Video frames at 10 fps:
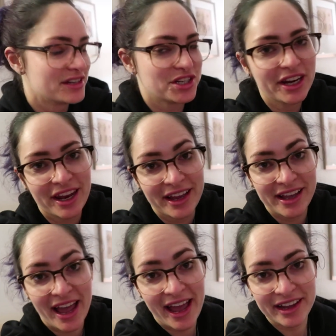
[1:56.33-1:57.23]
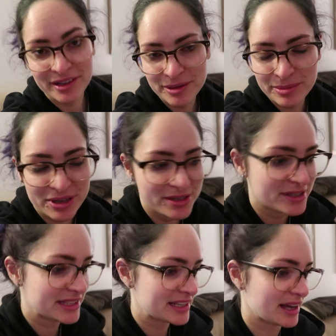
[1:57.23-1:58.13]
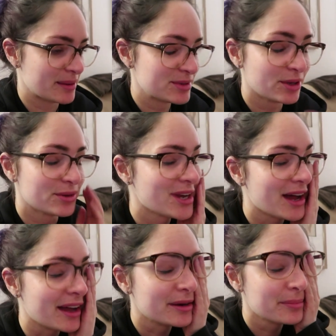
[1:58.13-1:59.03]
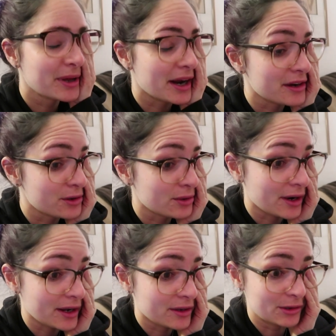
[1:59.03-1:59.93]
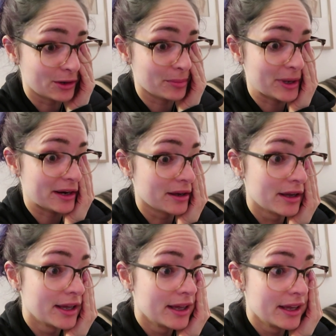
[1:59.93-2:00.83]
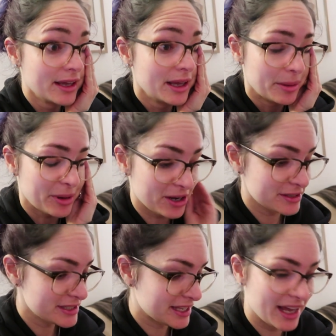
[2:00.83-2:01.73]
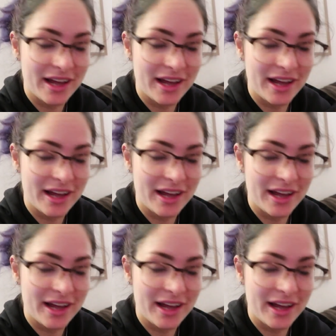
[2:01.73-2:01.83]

jet lag hack, because I'm so tired, but I knew that I couldn't go to bed because